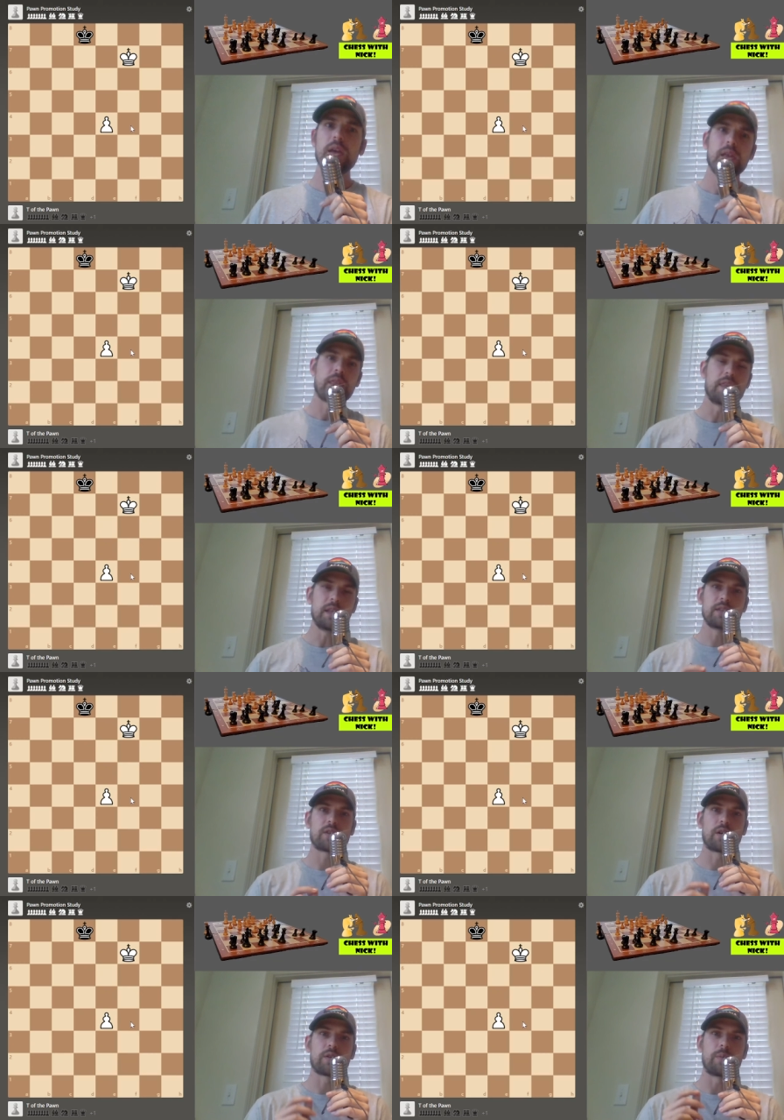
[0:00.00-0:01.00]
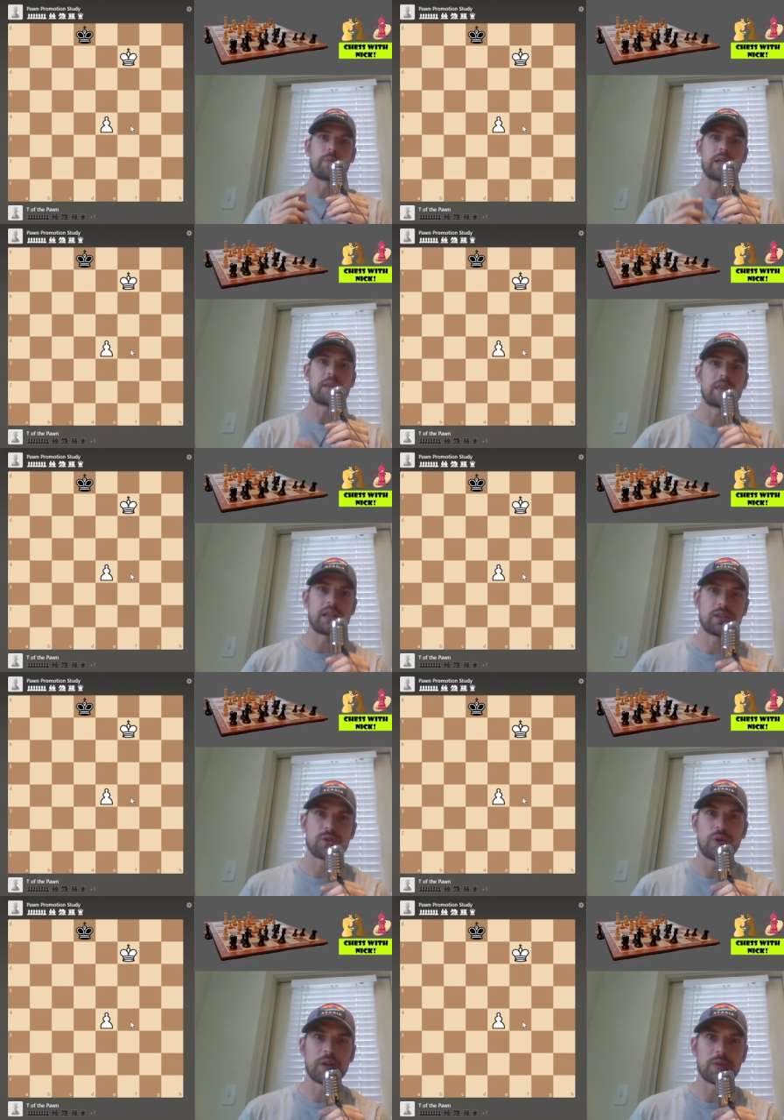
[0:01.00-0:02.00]
These are the big things
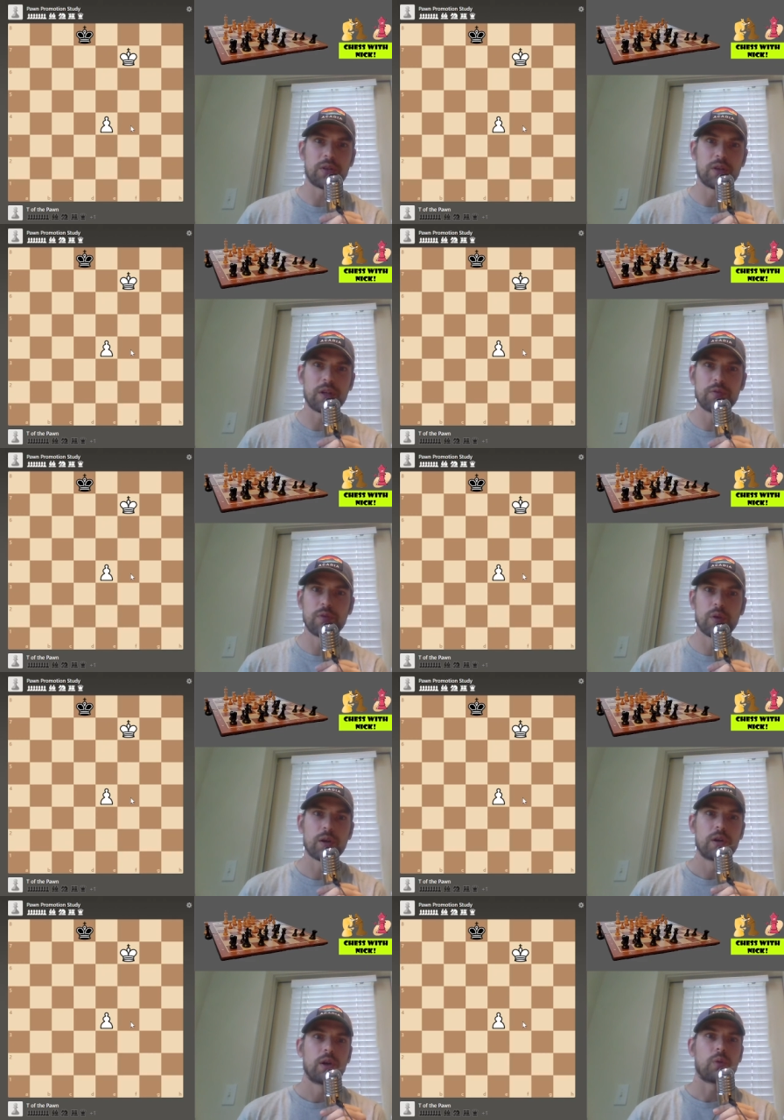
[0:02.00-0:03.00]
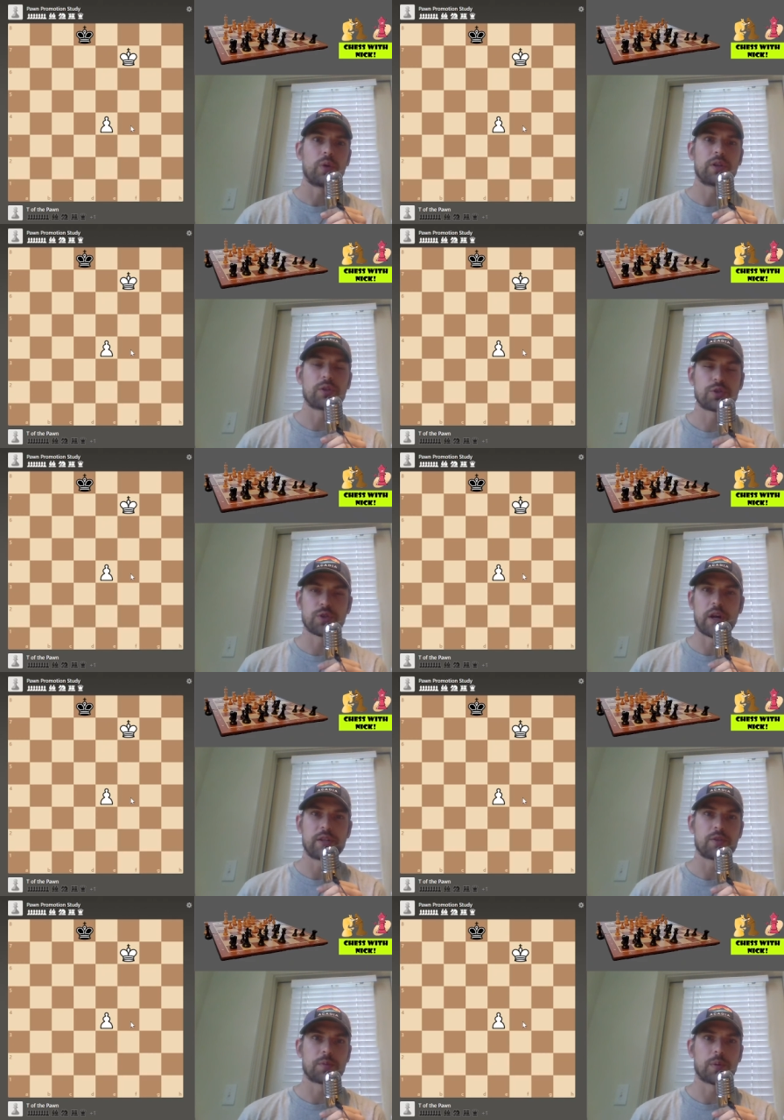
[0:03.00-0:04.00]
you want to be looking for when you're
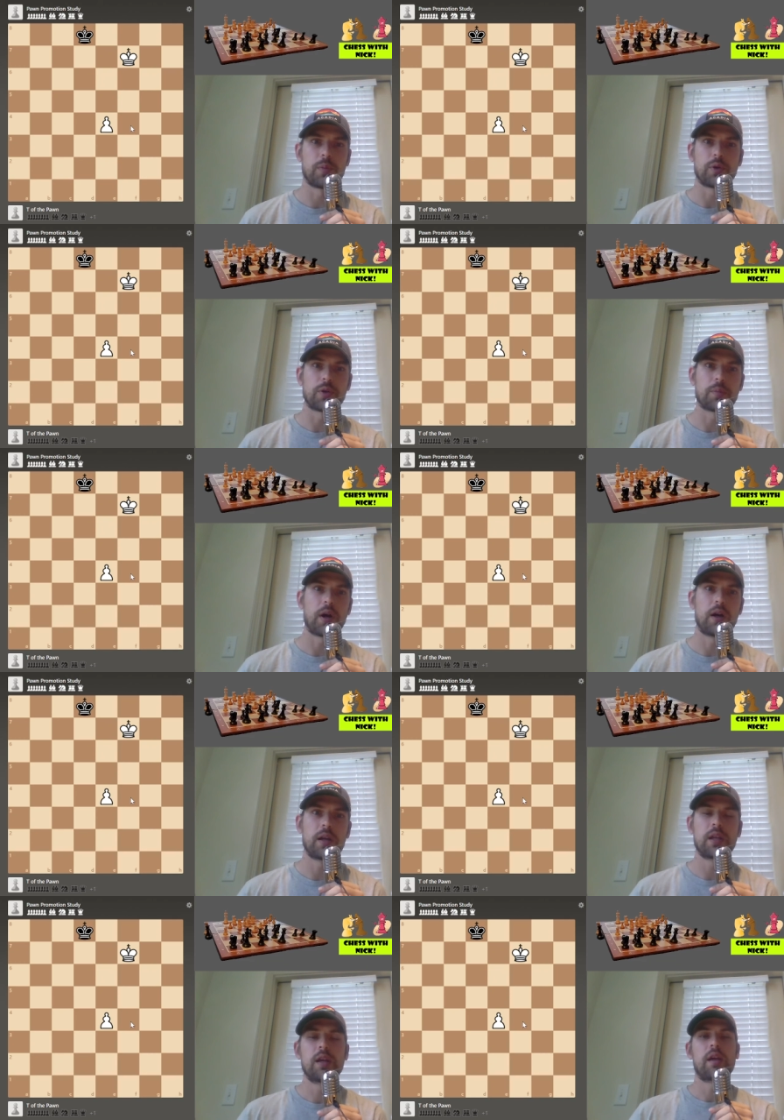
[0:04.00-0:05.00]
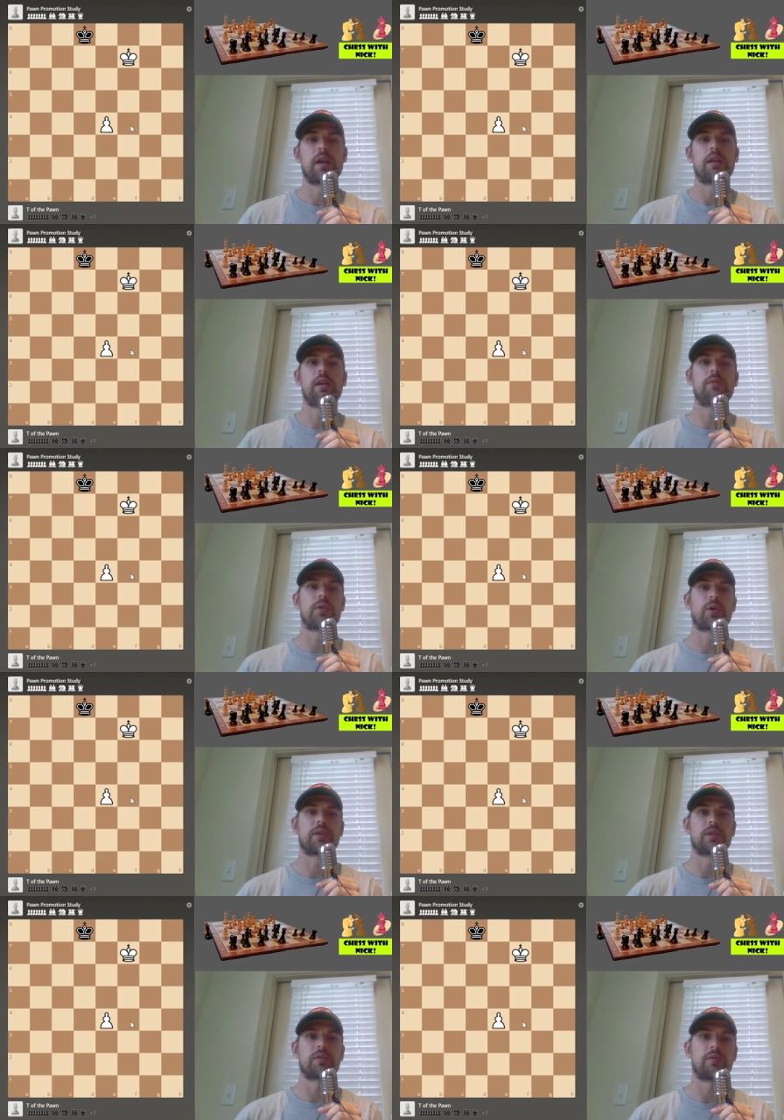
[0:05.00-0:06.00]
trying to promote your pawn, and if you're on
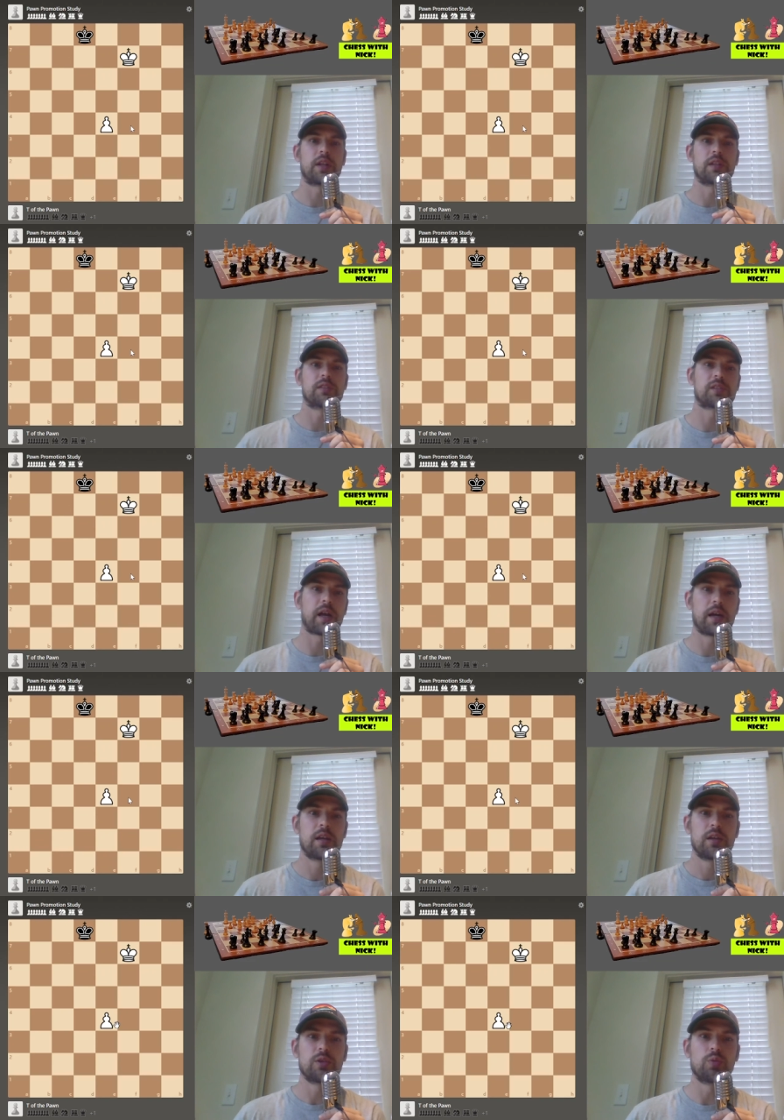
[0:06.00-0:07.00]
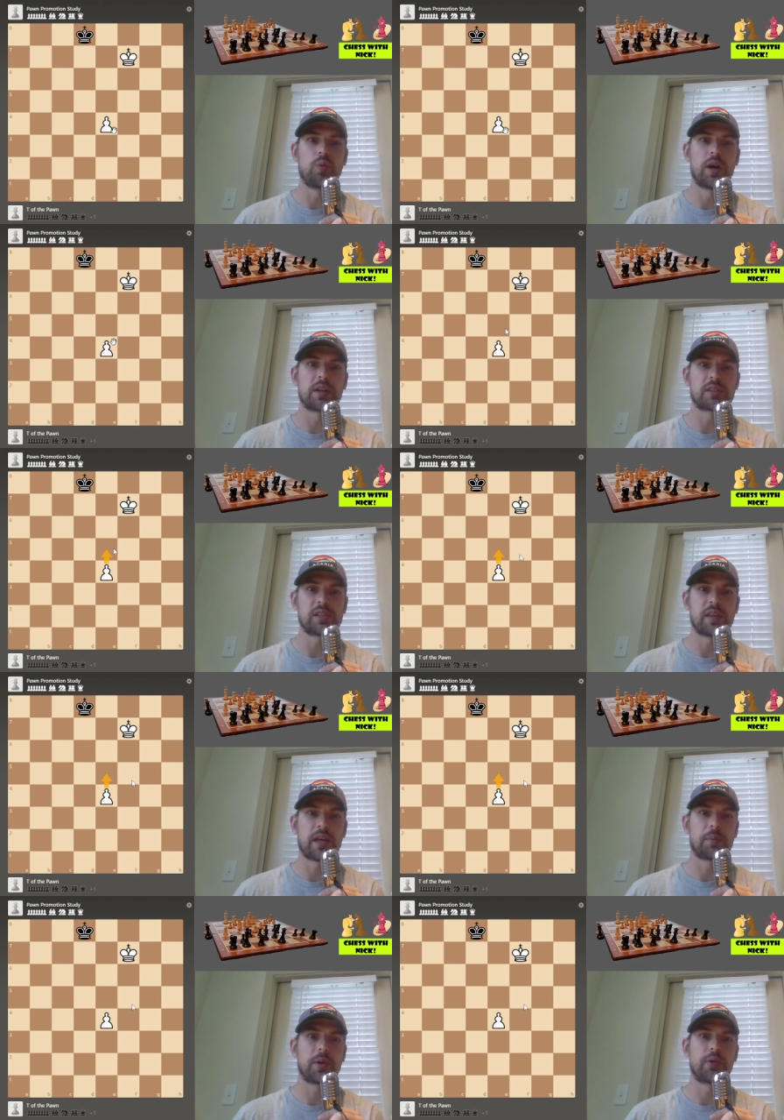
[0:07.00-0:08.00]
the defending side, you want to see
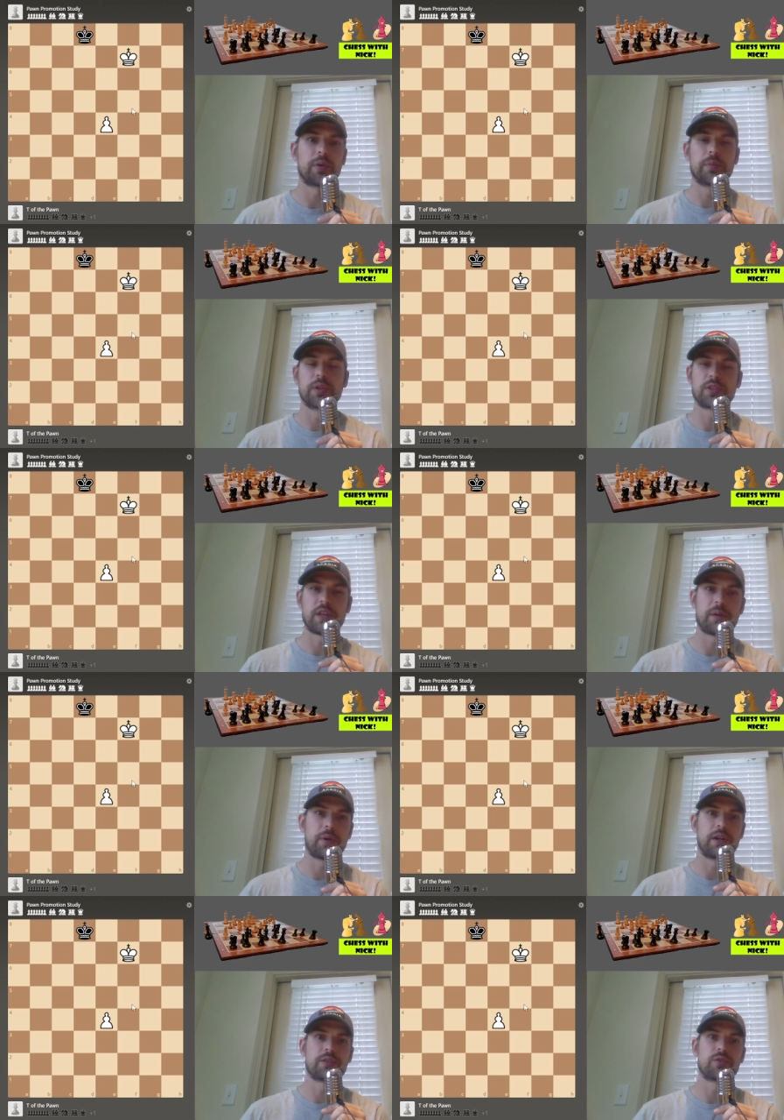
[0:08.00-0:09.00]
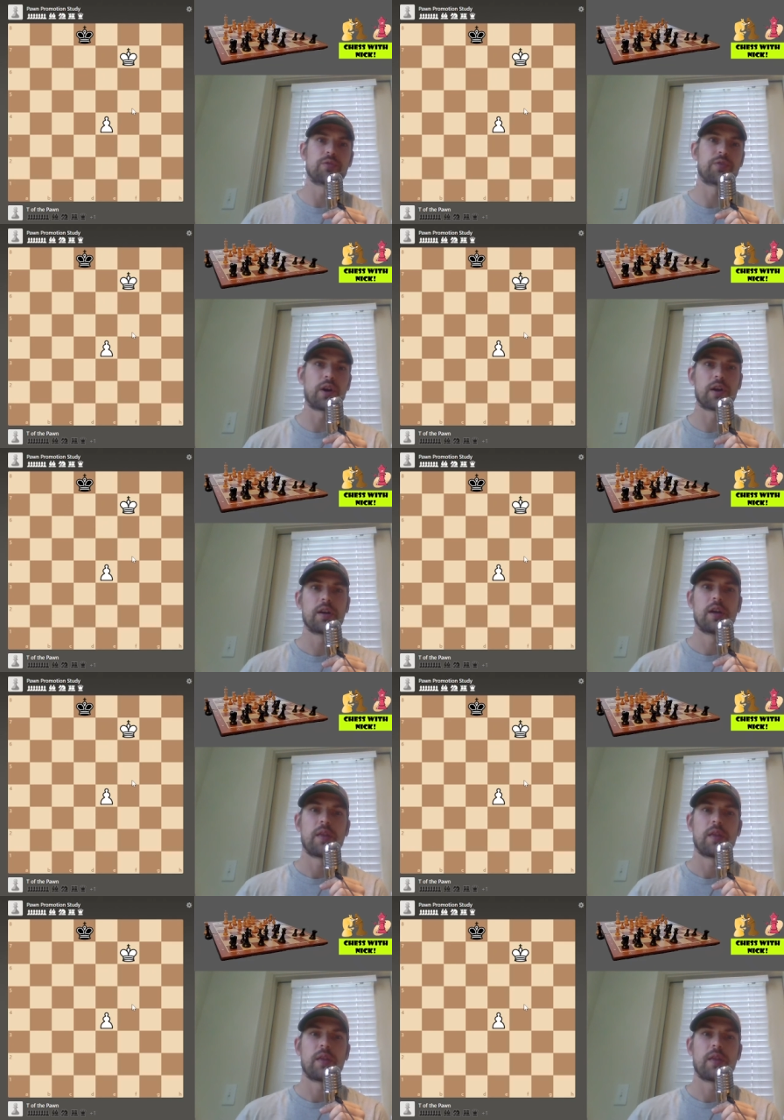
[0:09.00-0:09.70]
that opponent push that pawn too far,